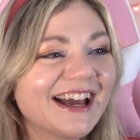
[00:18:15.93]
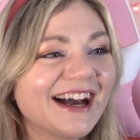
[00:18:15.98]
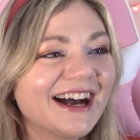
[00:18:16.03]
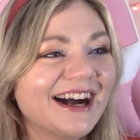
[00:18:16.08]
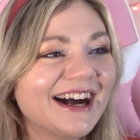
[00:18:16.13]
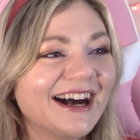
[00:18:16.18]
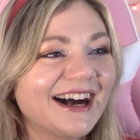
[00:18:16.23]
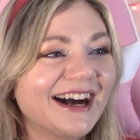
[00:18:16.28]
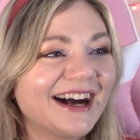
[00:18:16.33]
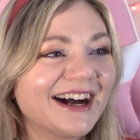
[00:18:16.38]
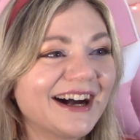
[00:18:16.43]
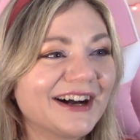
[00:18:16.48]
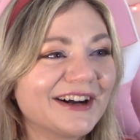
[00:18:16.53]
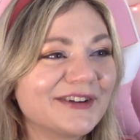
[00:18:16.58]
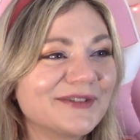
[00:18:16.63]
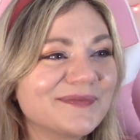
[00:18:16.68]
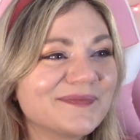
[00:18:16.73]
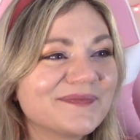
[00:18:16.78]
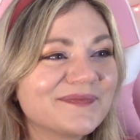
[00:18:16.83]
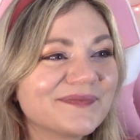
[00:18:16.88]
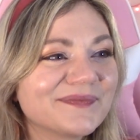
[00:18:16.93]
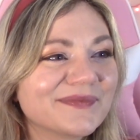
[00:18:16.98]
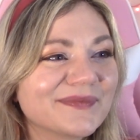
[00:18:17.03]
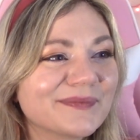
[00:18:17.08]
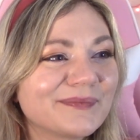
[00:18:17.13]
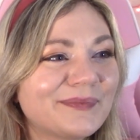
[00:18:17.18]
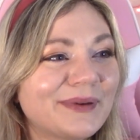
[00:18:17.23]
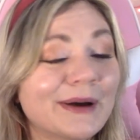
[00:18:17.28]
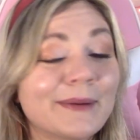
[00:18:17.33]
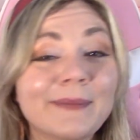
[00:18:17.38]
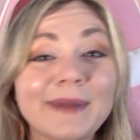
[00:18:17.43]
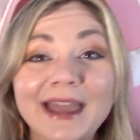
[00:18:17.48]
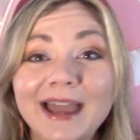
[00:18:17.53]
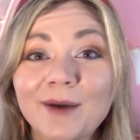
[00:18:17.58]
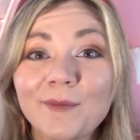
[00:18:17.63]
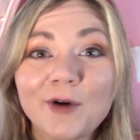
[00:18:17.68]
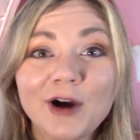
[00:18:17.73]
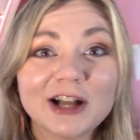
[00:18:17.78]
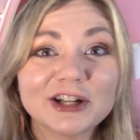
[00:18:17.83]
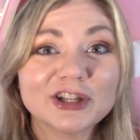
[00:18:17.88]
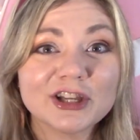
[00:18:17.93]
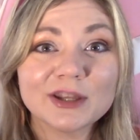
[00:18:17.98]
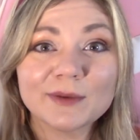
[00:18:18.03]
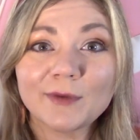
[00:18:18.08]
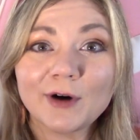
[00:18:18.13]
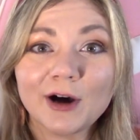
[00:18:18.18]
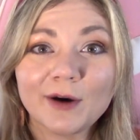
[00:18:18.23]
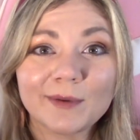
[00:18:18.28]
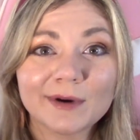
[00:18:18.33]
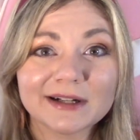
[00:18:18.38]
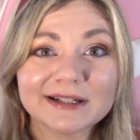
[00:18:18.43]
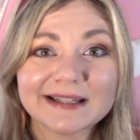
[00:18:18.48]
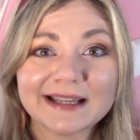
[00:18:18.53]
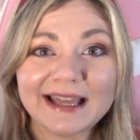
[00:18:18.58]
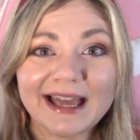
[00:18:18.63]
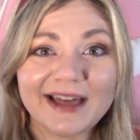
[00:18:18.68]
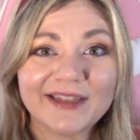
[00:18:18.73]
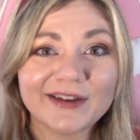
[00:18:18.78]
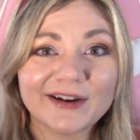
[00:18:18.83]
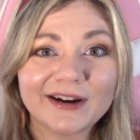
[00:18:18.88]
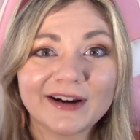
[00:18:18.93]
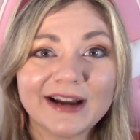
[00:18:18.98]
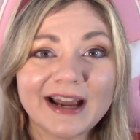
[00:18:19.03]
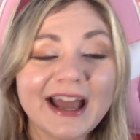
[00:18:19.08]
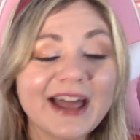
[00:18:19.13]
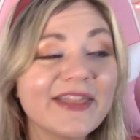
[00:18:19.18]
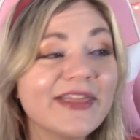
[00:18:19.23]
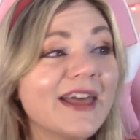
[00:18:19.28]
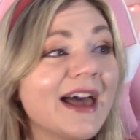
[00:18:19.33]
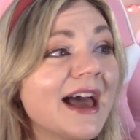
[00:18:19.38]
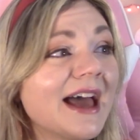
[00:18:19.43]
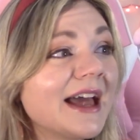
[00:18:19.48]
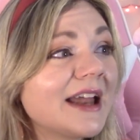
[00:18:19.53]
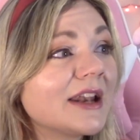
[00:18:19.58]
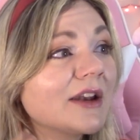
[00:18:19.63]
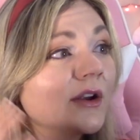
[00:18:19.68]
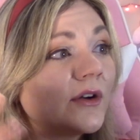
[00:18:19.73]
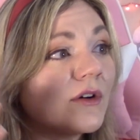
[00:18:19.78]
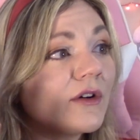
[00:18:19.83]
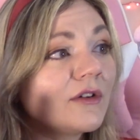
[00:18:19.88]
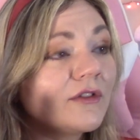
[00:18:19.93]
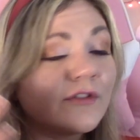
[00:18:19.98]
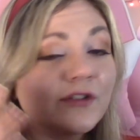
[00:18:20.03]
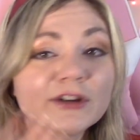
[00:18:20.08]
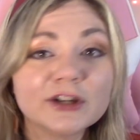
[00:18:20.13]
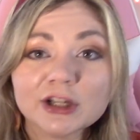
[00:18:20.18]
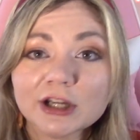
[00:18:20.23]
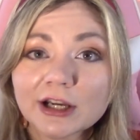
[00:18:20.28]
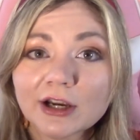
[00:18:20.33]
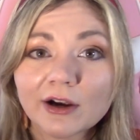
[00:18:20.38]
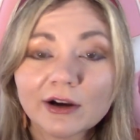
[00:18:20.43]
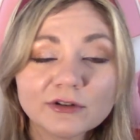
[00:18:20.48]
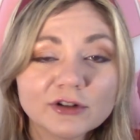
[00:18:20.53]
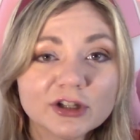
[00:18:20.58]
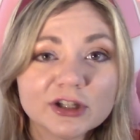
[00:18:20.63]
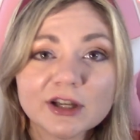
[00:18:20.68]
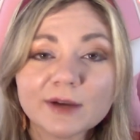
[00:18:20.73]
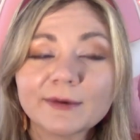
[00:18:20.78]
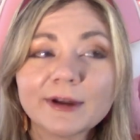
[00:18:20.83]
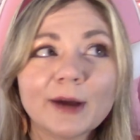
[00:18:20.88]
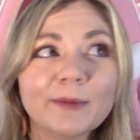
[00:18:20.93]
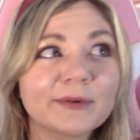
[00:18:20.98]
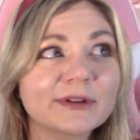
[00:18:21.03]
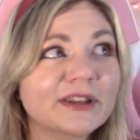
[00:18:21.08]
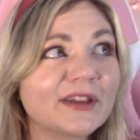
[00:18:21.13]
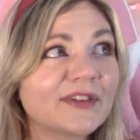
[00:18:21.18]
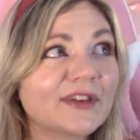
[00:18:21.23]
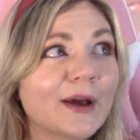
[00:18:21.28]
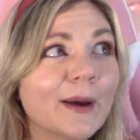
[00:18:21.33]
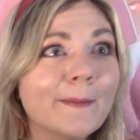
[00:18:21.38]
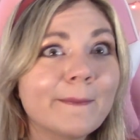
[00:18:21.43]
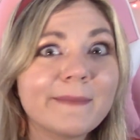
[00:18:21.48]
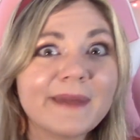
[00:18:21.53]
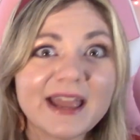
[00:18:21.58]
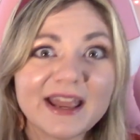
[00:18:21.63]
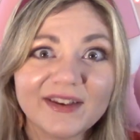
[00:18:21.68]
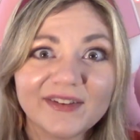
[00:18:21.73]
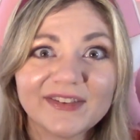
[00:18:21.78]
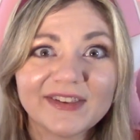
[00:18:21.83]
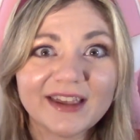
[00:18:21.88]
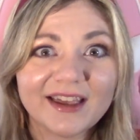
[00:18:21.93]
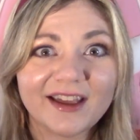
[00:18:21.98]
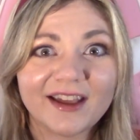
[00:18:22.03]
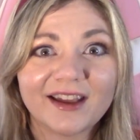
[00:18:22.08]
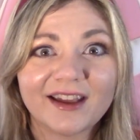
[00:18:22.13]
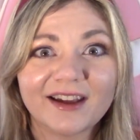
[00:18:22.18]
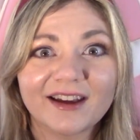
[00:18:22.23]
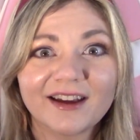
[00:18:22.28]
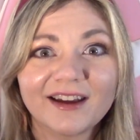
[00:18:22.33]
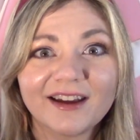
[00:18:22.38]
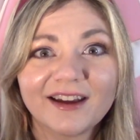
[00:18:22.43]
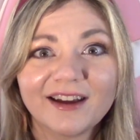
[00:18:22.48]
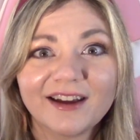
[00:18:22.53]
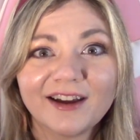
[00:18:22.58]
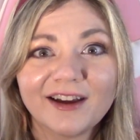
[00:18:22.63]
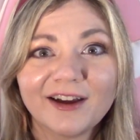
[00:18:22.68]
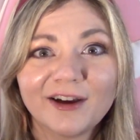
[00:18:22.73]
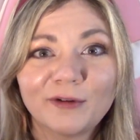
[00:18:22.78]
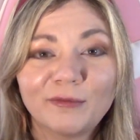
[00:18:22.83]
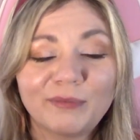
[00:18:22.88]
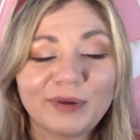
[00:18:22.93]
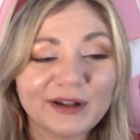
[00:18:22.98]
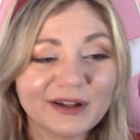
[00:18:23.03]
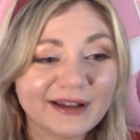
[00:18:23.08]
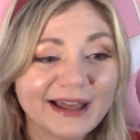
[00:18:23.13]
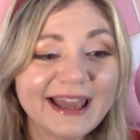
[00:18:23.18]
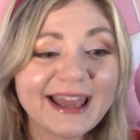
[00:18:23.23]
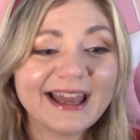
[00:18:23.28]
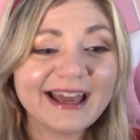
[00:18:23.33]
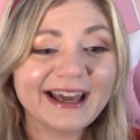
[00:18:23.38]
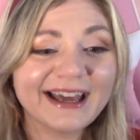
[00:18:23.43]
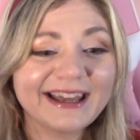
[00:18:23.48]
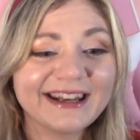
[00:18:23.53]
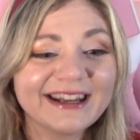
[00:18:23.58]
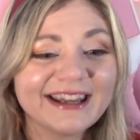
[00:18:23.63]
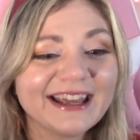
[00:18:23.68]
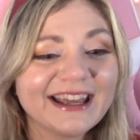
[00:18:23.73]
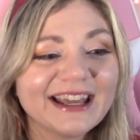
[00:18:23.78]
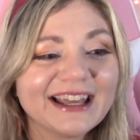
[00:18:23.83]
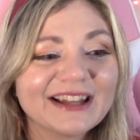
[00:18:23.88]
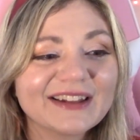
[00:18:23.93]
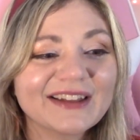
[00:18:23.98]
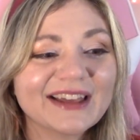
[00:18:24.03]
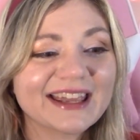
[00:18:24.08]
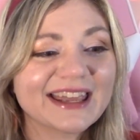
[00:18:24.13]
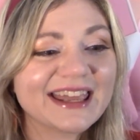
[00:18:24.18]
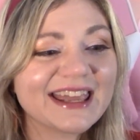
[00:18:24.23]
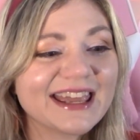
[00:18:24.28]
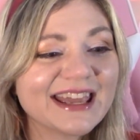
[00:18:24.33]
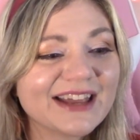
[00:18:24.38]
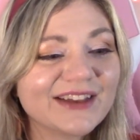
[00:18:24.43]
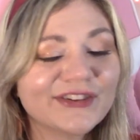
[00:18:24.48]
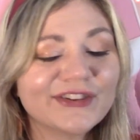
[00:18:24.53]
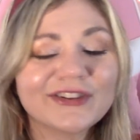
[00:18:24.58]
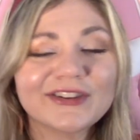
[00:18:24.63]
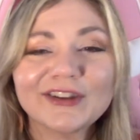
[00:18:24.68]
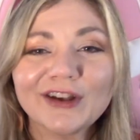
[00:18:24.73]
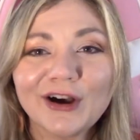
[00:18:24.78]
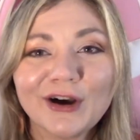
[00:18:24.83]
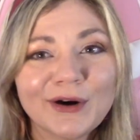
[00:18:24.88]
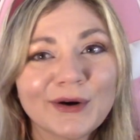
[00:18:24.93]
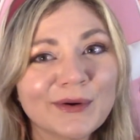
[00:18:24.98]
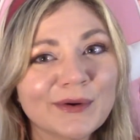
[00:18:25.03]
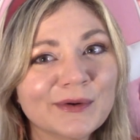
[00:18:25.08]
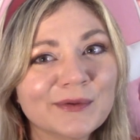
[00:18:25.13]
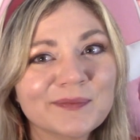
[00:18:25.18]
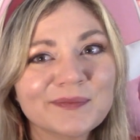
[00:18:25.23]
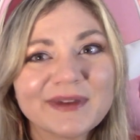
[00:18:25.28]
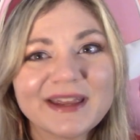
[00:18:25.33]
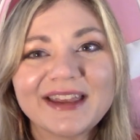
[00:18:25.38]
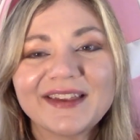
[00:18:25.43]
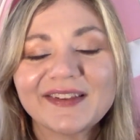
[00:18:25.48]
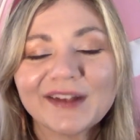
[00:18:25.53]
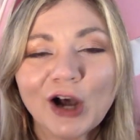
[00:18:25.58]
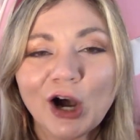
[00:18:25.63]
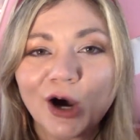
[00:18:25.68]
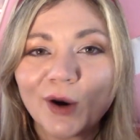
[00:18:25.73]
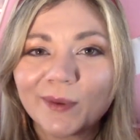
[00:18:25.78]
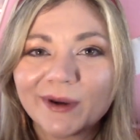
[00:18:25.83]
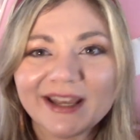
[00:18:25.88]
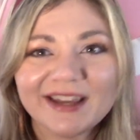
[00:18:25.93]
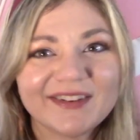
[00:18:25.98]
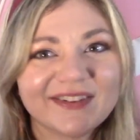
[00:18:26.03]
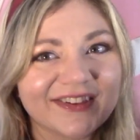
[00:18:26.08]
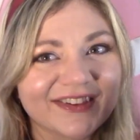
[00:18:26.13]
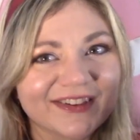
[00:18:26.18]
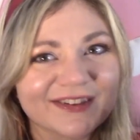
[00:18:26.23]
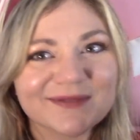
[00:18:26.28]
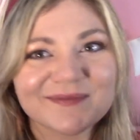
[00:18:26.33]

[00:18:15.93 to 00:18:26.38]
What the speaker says: But, man, watching them all work together. And then Fushiguro just coming up with this amazing plan. Like, he is so, he's always